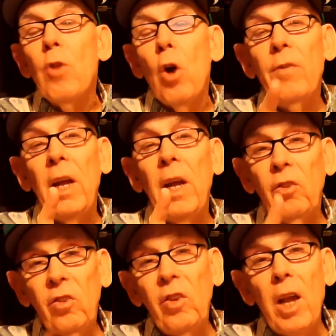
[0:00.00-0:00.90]
On that
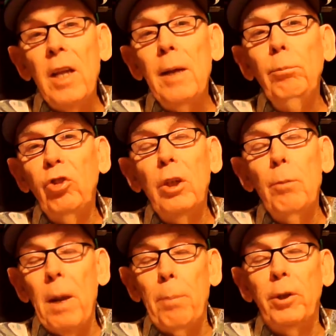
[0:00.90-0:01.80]
same sheet of
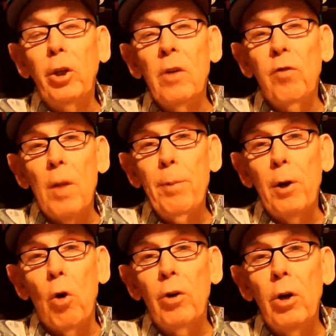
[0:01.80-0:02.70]
paper, you're going to flip it
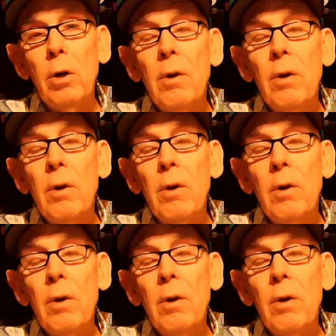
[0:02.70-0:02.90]
over.